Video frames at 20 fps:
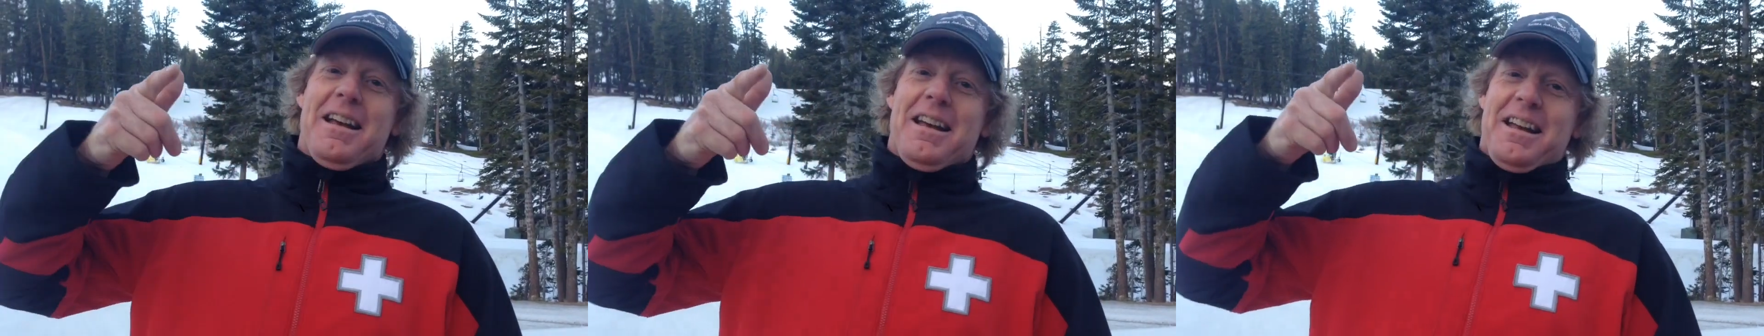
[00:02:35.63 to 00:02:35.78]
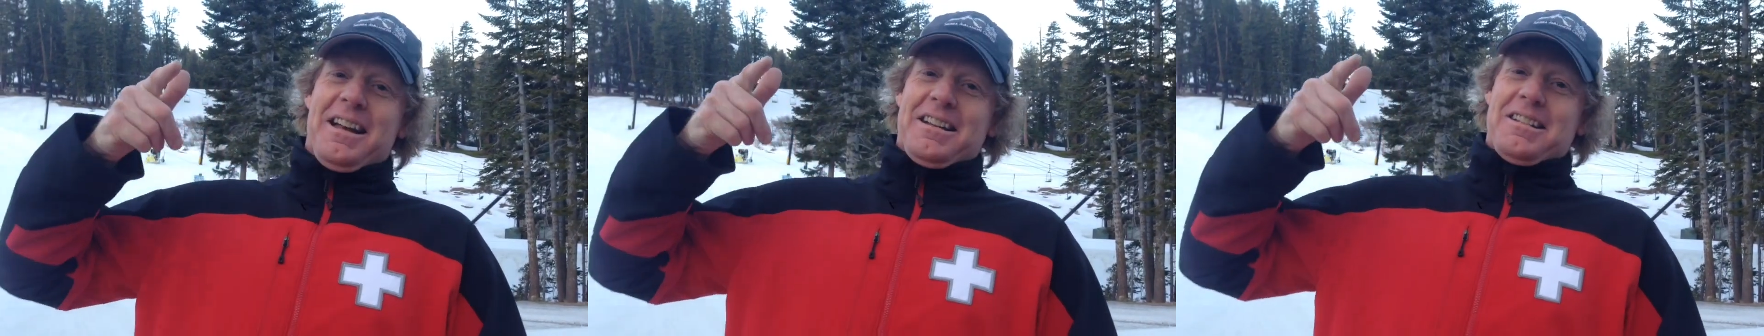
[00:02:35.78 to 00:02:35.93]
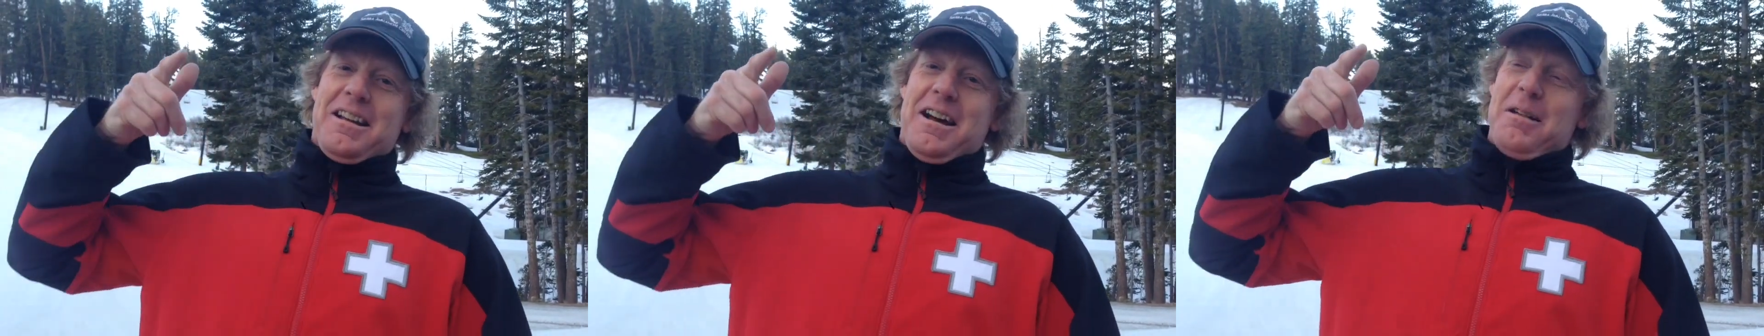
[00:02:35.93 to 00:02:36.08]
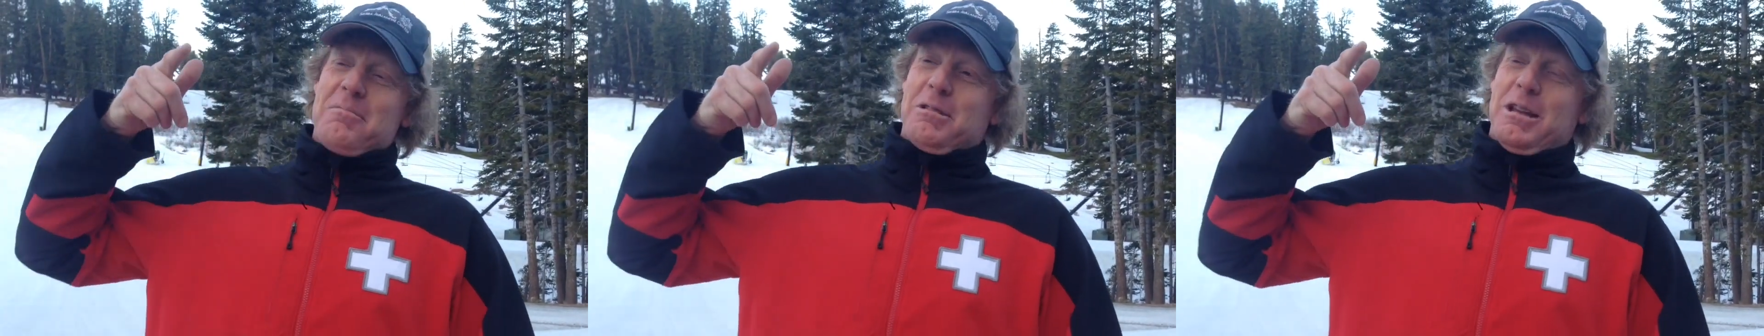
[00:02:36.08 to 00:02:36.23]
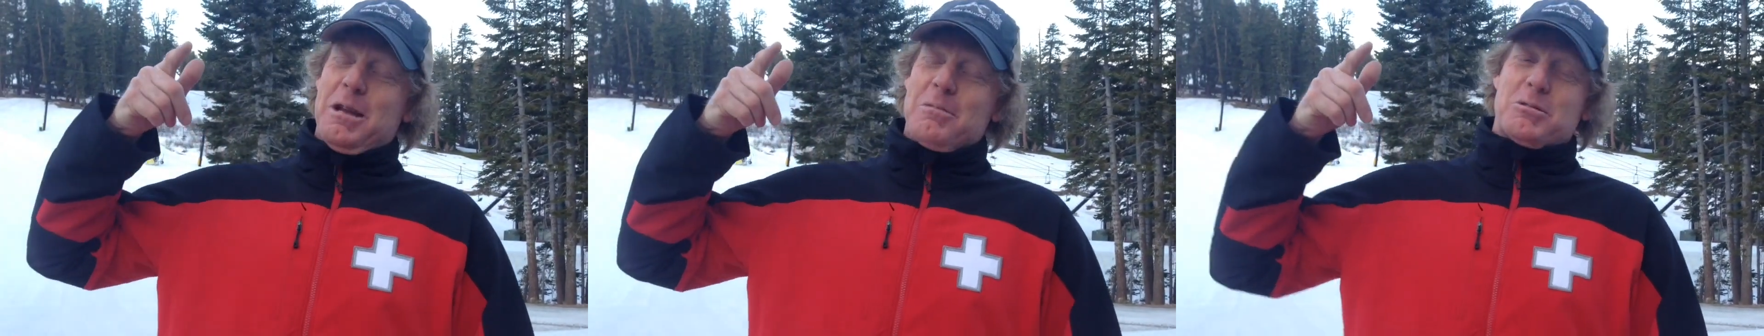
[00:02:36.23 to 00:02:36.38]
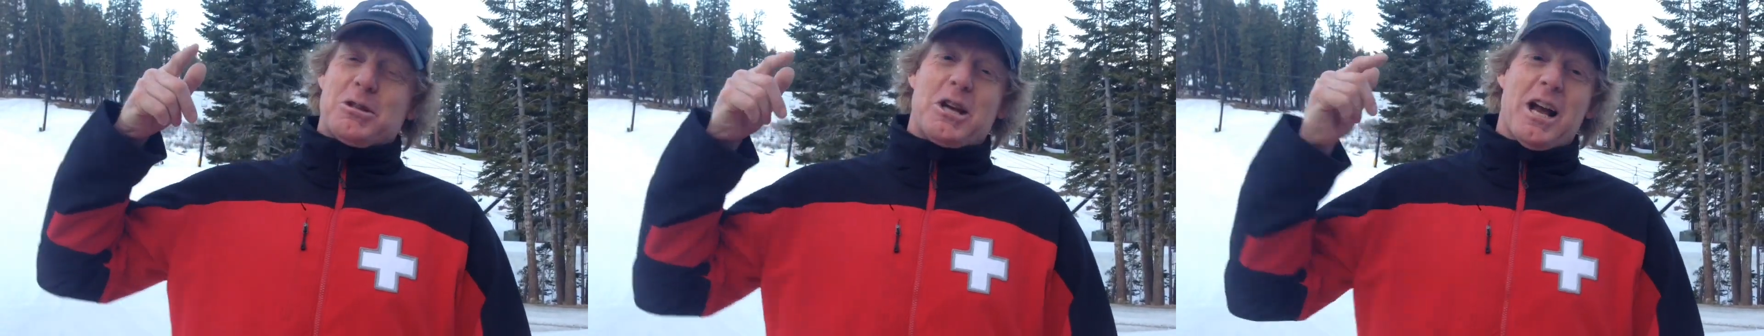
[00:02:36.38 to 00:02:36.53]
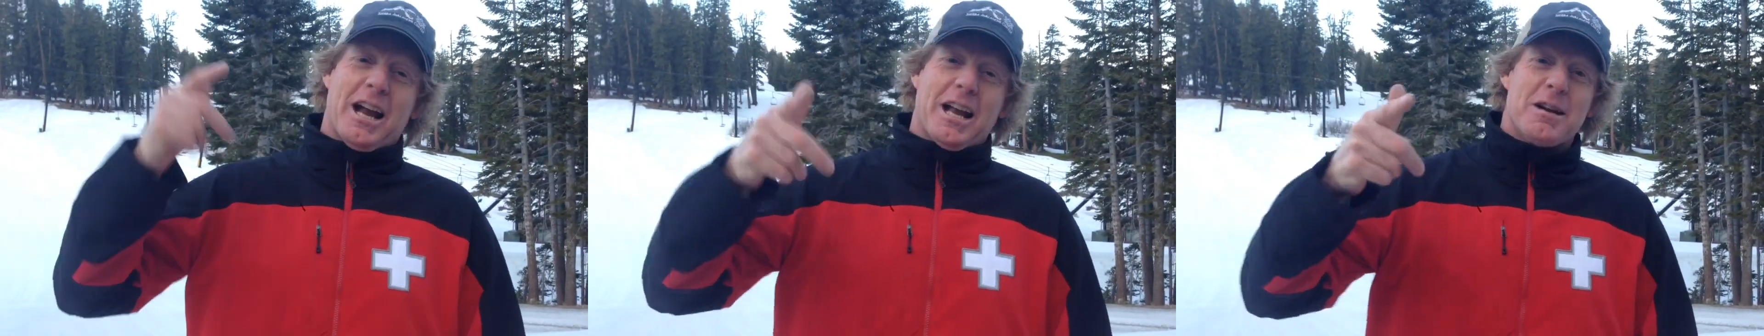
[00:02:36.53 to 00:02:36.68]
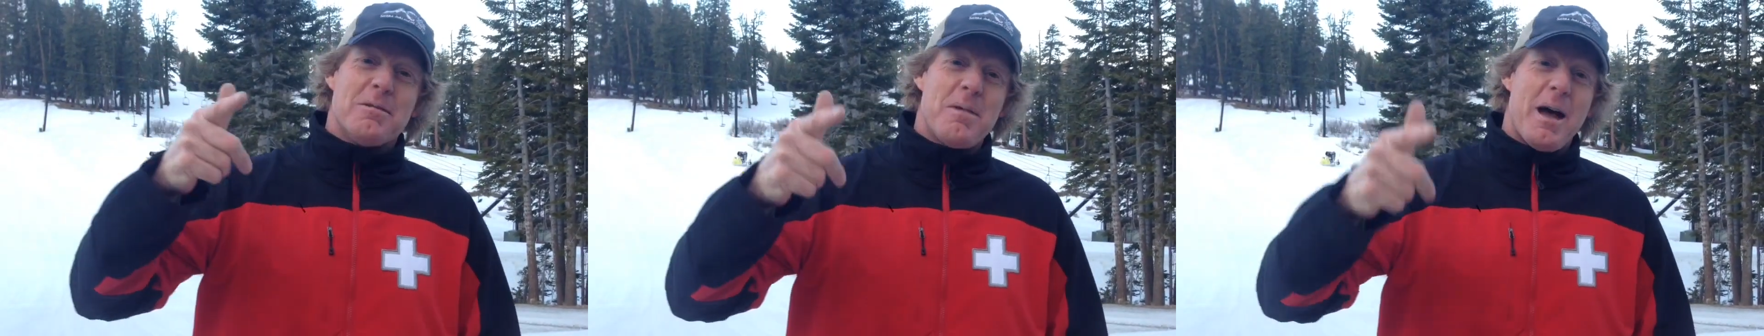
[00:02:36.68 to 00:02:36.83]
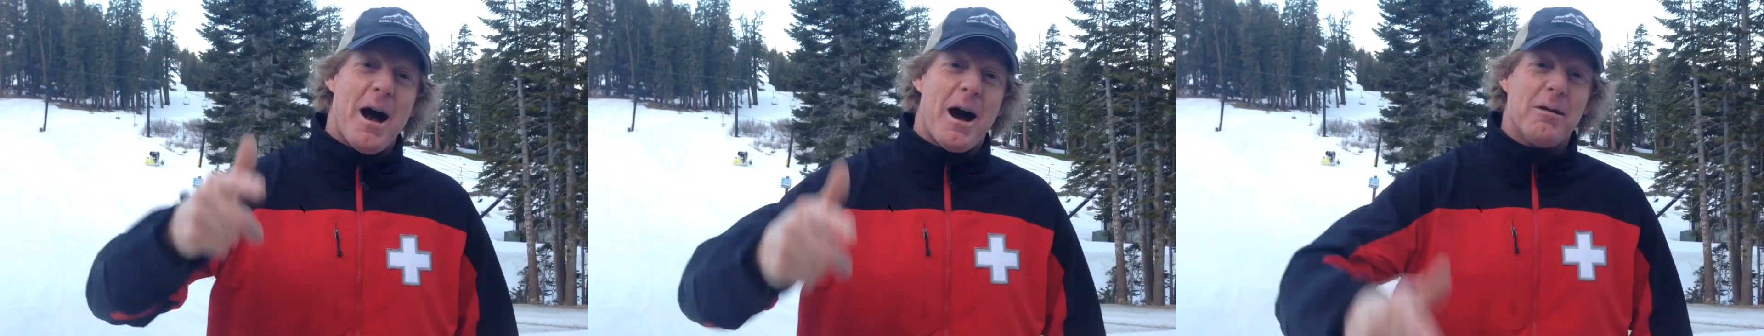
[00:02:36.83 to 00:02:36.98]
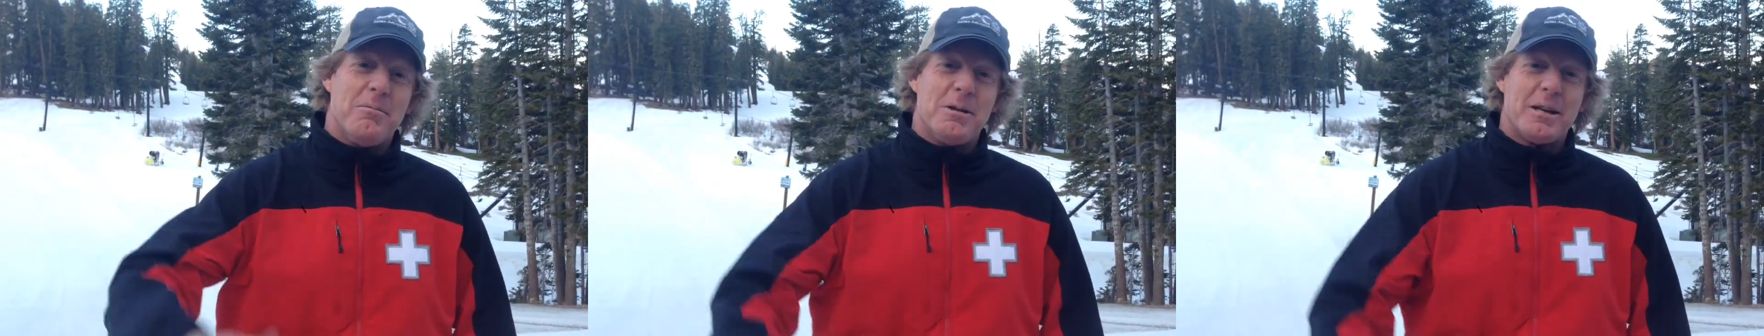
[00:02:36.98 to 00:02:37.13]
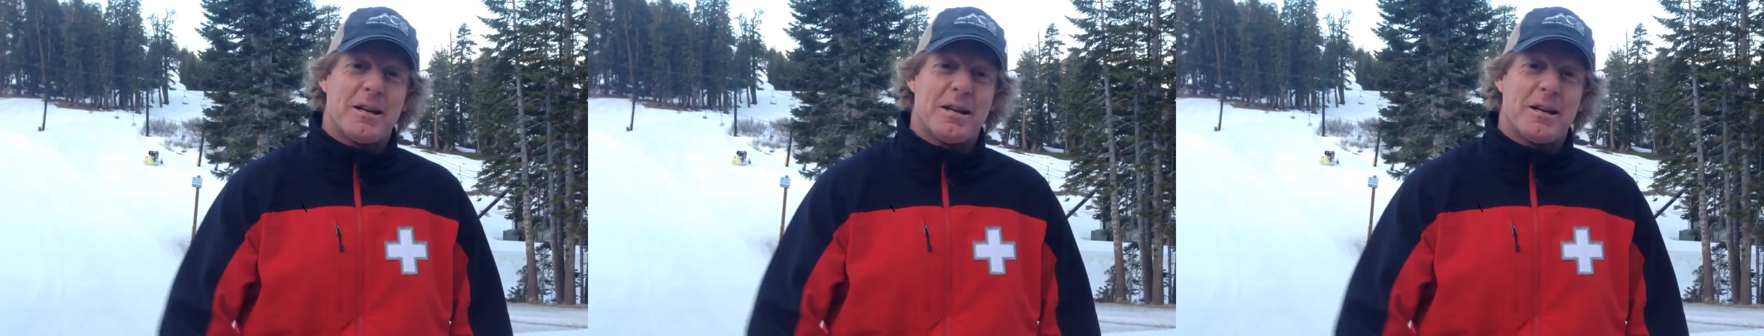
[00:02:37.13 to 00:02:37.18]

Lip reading: And keep checking them out,